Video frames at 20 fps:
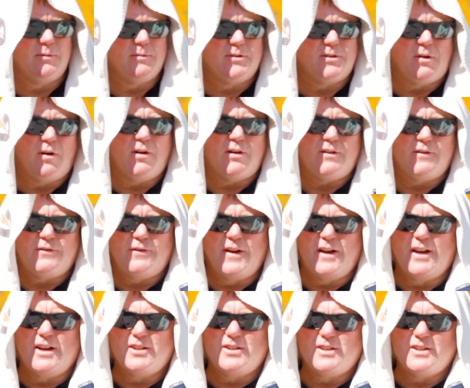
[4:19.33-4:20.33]
start to
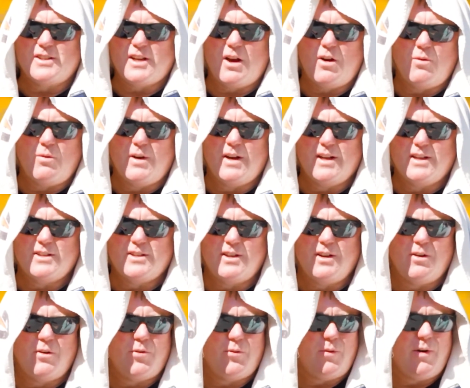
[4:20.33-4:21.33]
finish. It's always, you
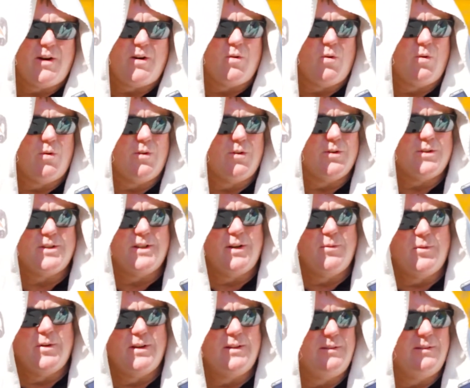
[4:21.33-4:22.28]
know, three quarters, and then we,